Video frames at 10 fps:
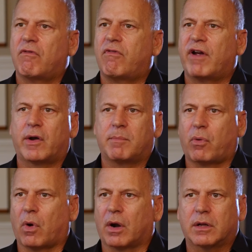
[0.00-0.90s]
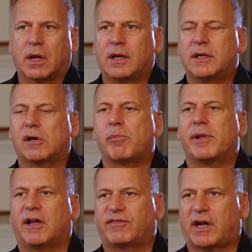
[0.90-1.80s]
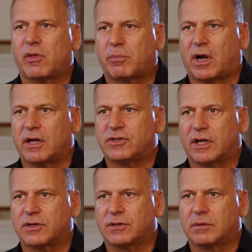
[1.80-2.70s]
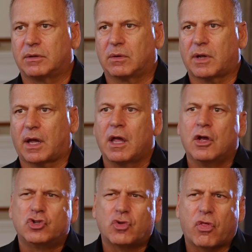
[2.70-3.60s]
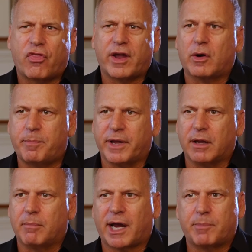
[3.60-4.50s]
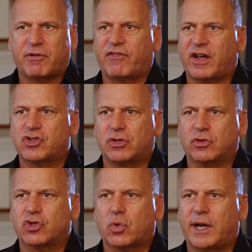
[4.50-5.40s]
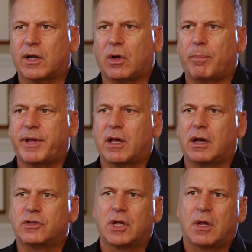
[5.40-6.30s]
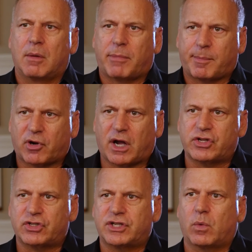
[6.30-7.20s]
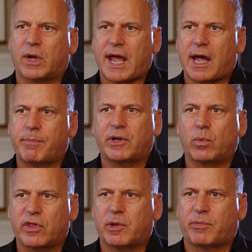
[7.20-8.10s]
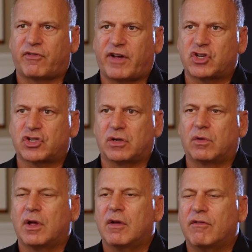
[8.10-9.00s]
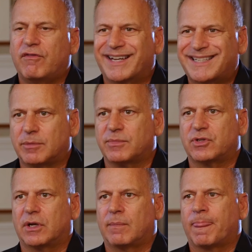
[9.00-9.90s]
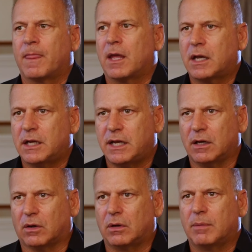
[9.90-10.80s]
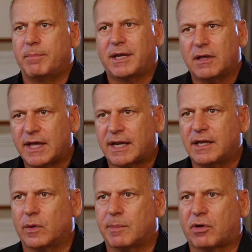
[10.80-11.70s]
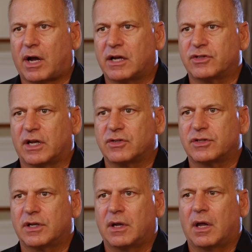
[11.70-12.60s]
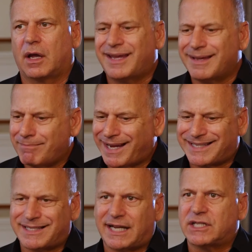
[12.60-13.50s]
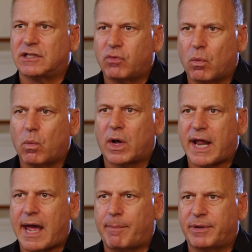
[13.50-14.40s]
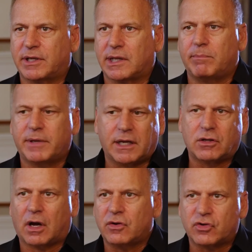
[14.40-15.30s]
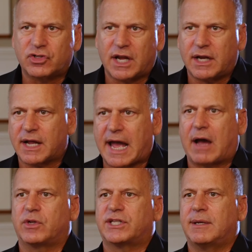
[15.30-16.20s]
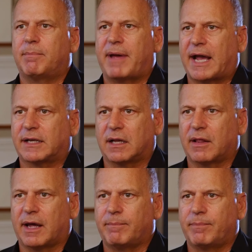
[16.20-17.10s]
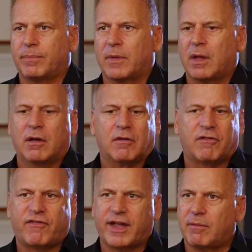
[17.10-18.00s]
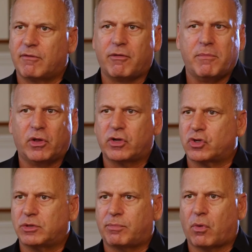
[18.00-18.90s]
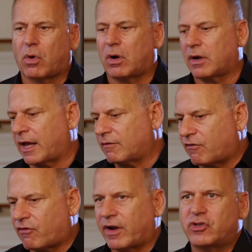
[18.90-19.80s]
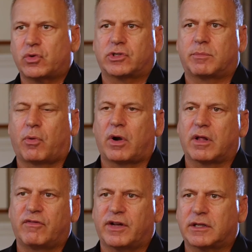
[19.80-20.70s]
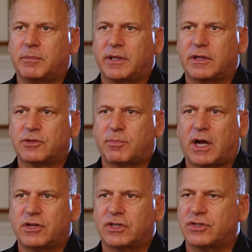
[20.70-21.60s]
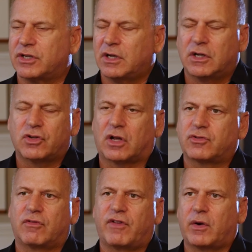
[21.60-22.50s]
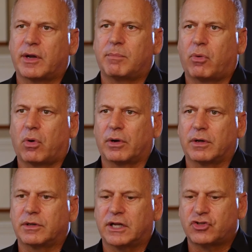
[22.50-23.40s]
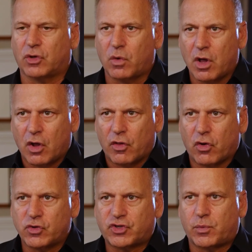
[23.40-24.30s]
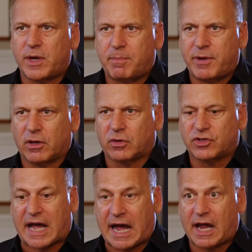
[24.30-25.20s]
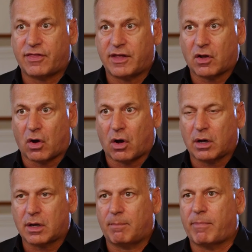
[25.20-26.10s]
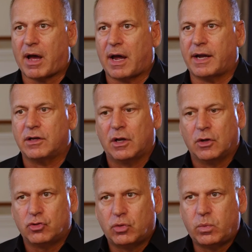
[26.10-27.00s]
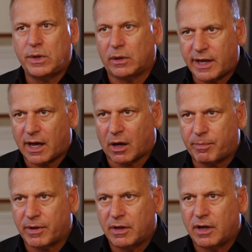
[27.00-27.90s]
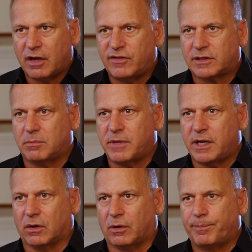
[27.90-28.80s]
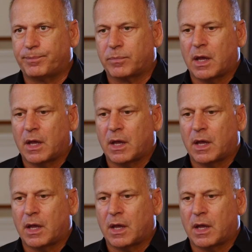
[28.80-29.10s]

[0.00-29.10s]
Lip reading: Very important, can never be left out of the process. Okay. So therapy by a professional is critical, because by processing what happened with a professional, victims can heal, begin that healing process, make sense of what happened to them, begin to understanding how it's impacting them. Familiar support and friends who are supporting the victim in this process is also very important. And so those three pillars, I think, all combine to really help a victim heal.